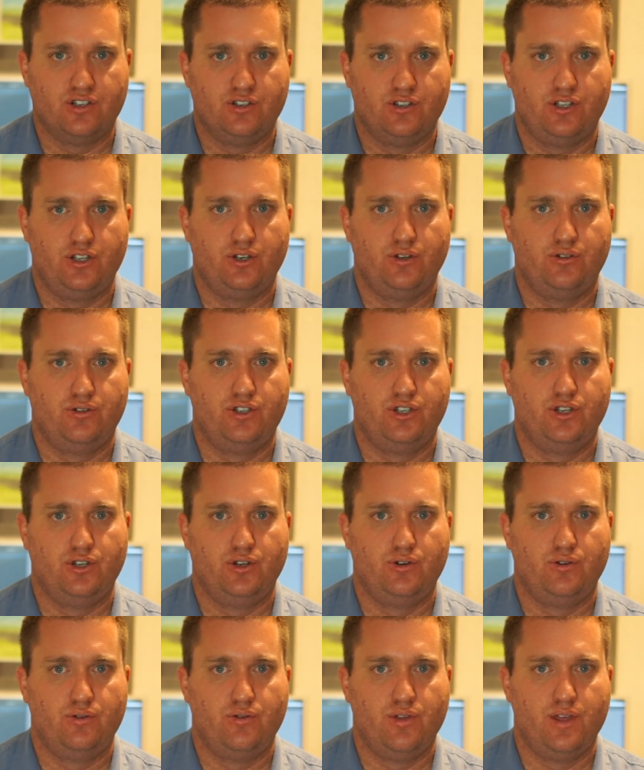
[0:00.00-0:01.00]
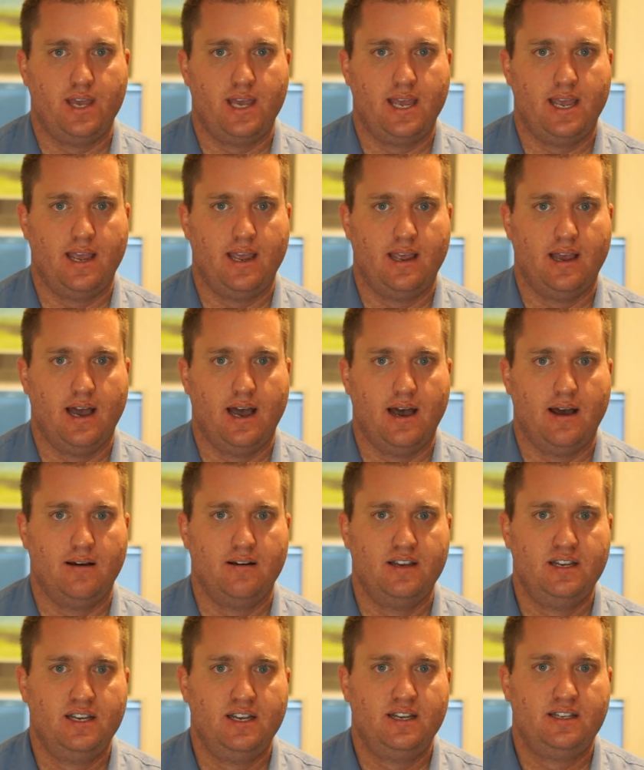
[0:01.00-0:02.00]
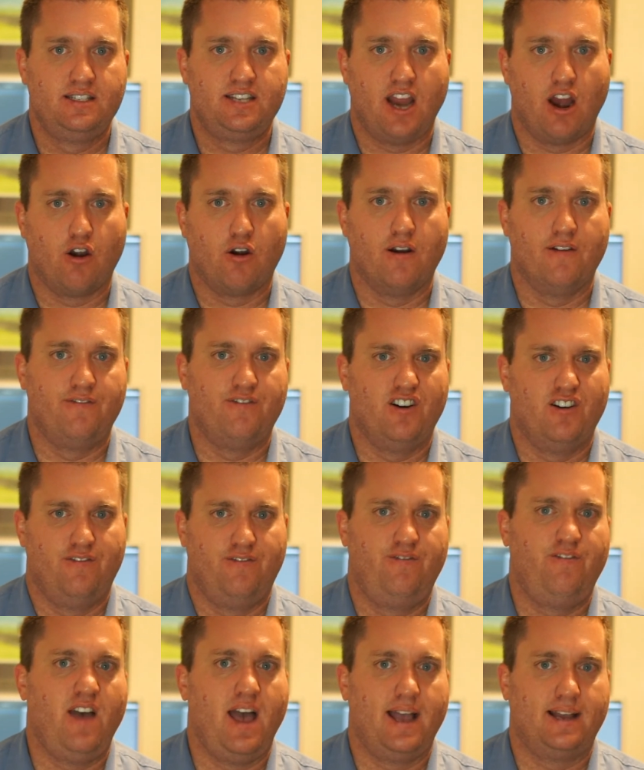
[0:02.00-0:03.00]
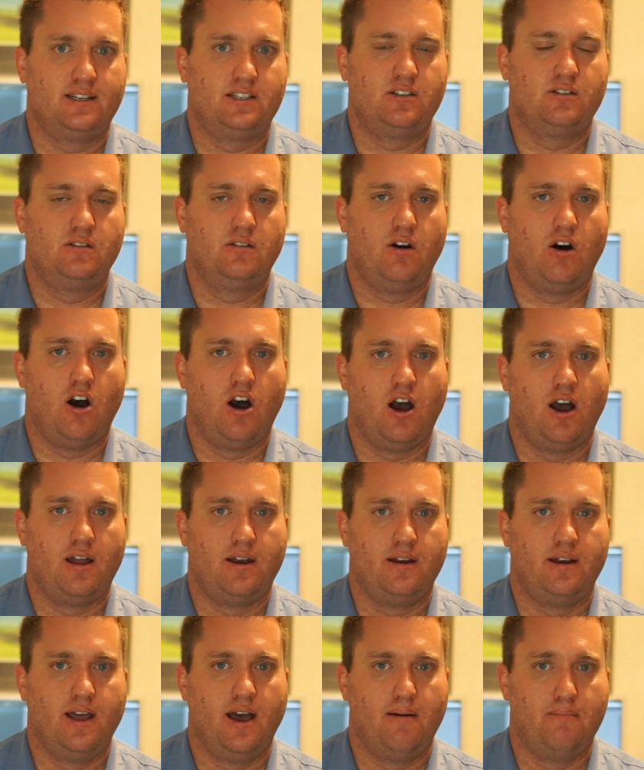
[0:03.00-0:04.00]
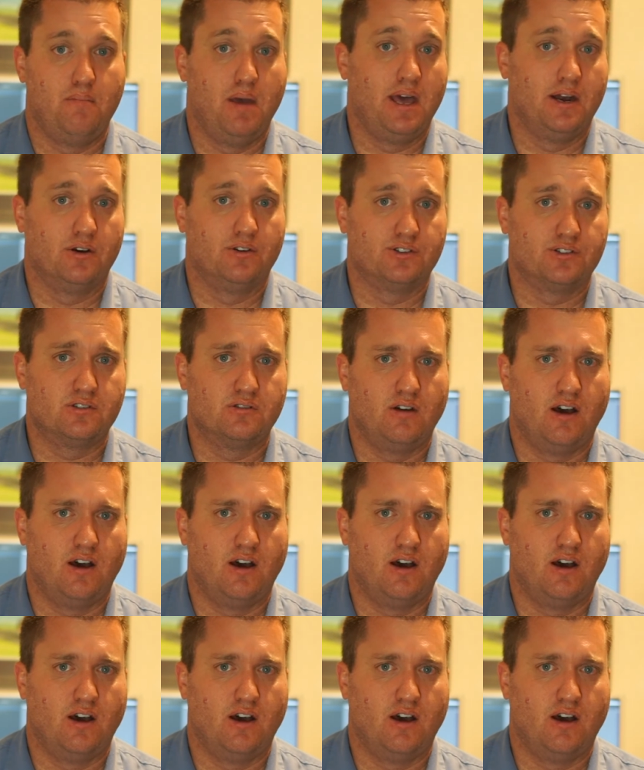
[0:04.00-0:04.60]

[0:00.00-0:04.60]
due to the tariff effect on metals,